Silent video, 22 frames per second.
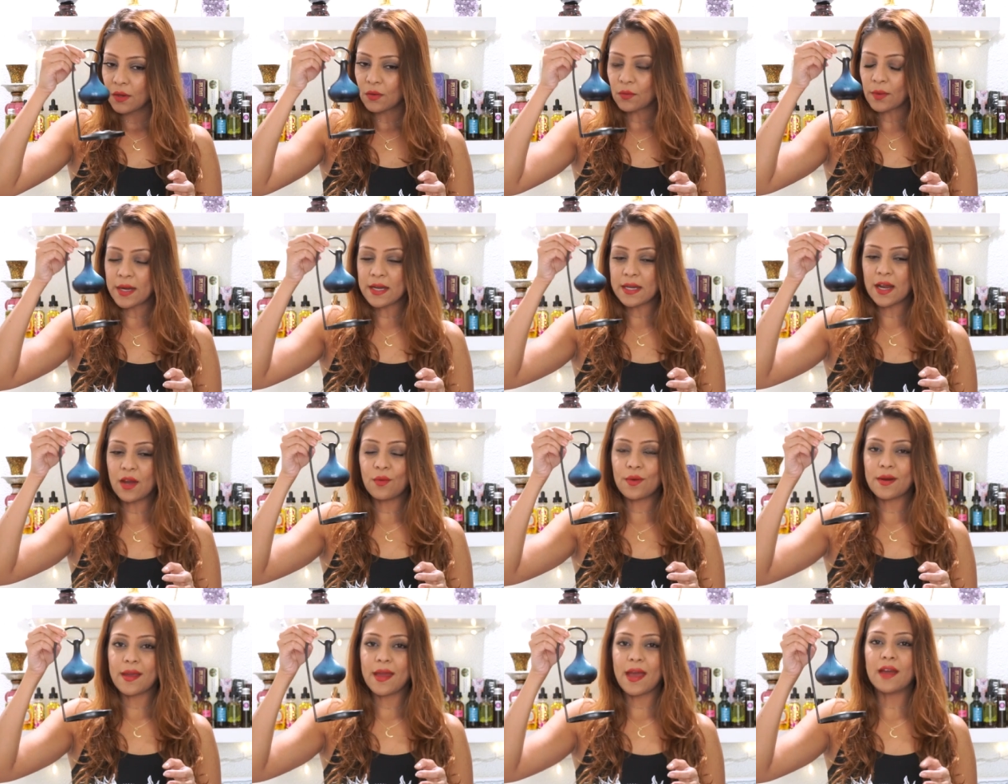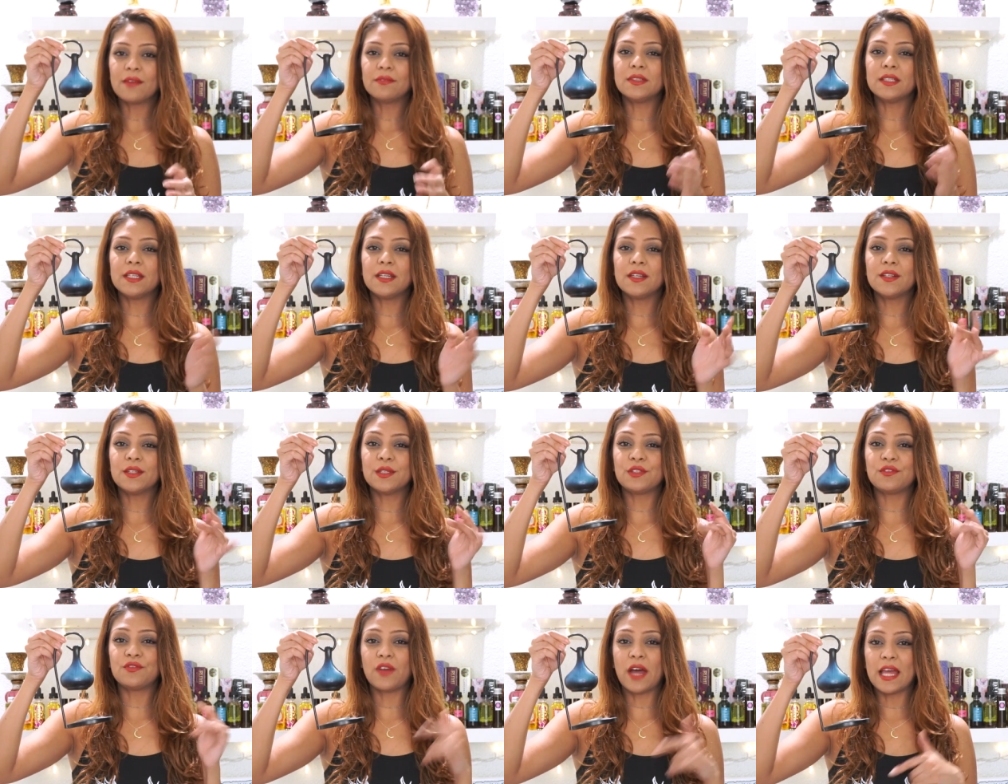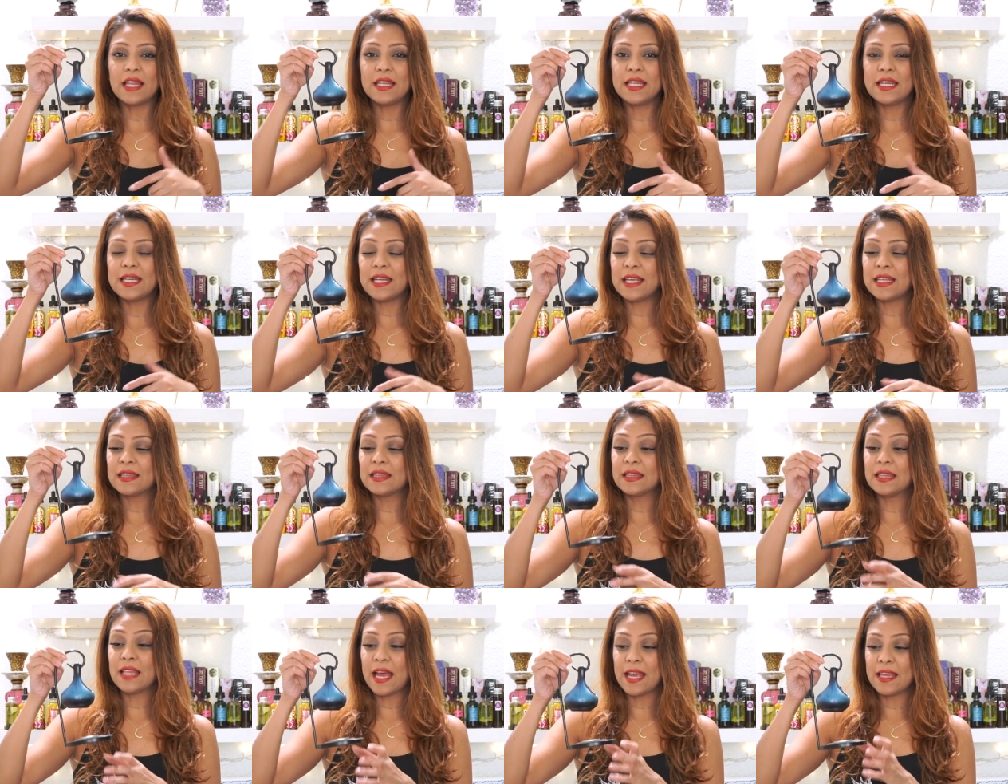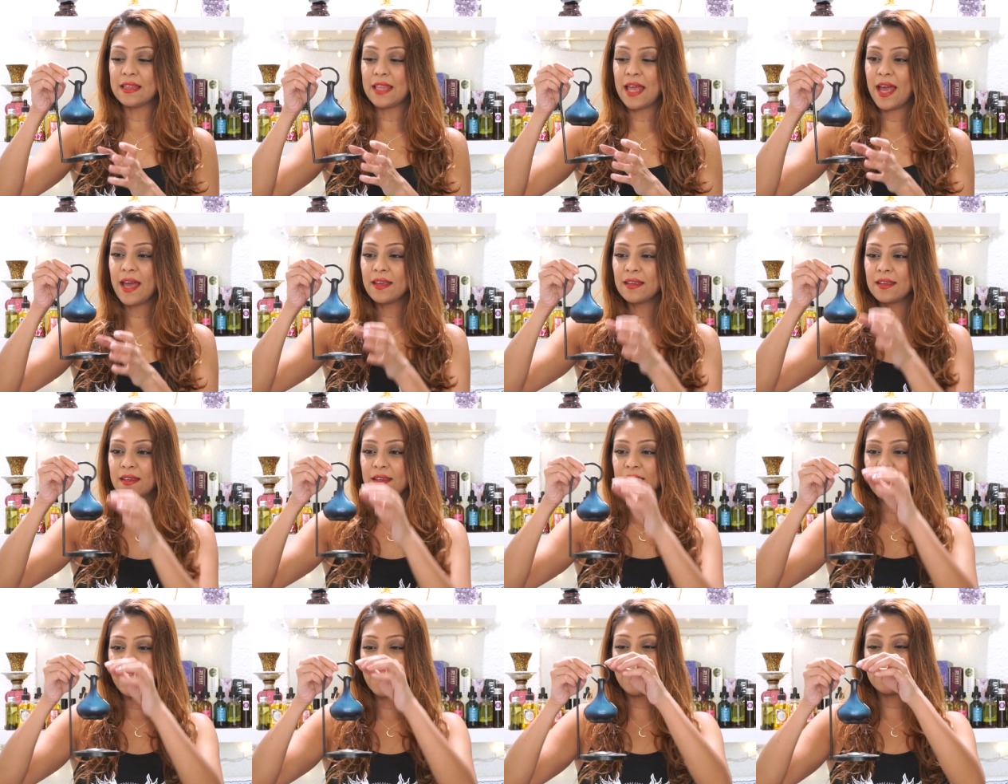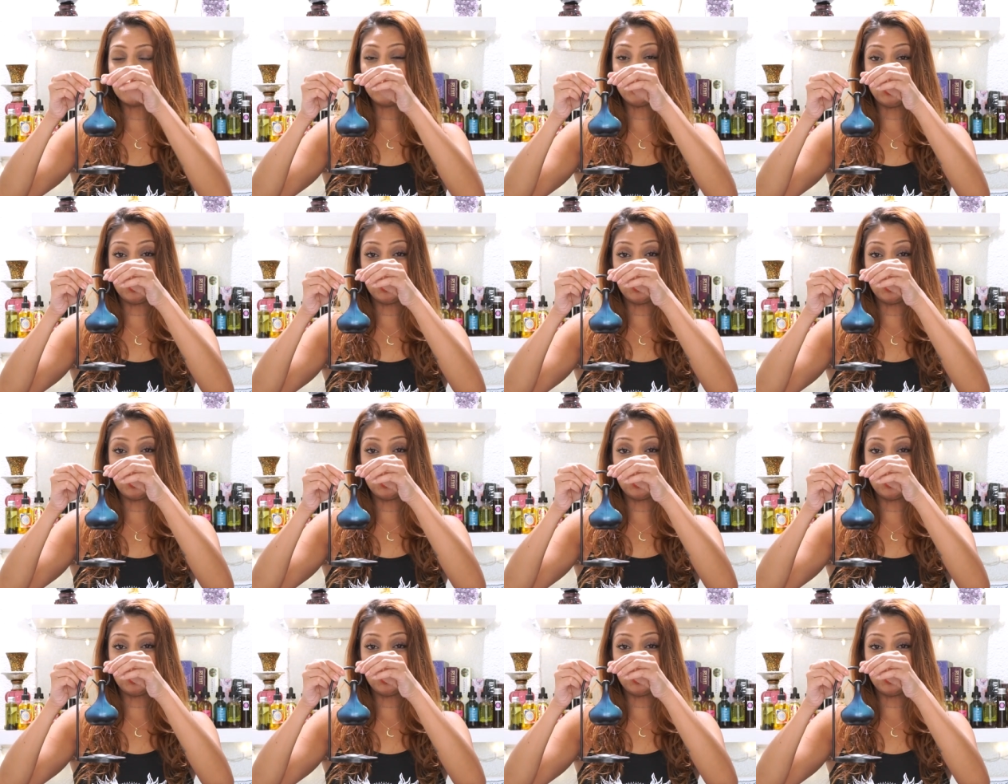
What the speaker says: right now what I have in here is violet and lilac and